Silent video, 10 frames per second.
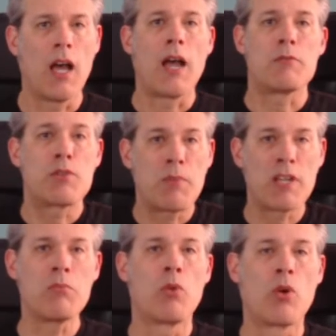I'm
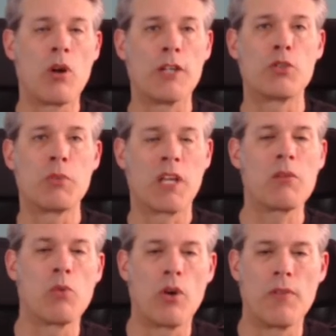spending more, I should be
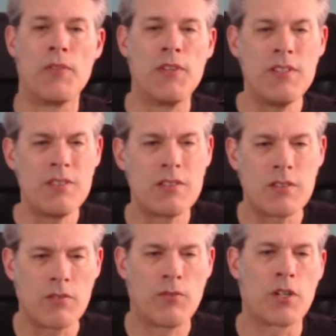getting more.
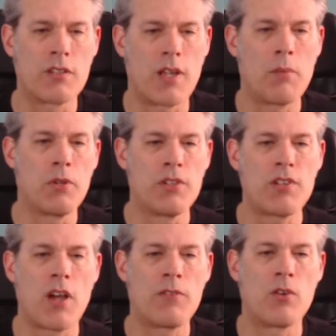This, for example, this
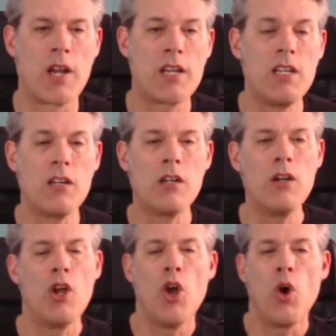offer right here,
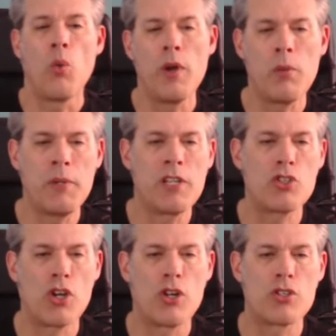we are being
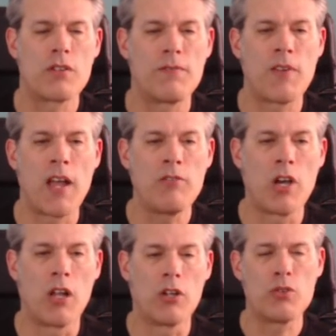charged
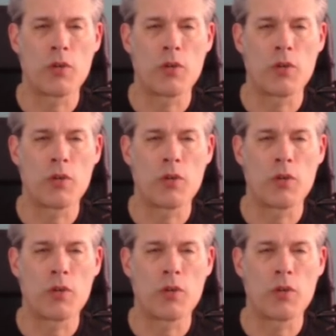$5.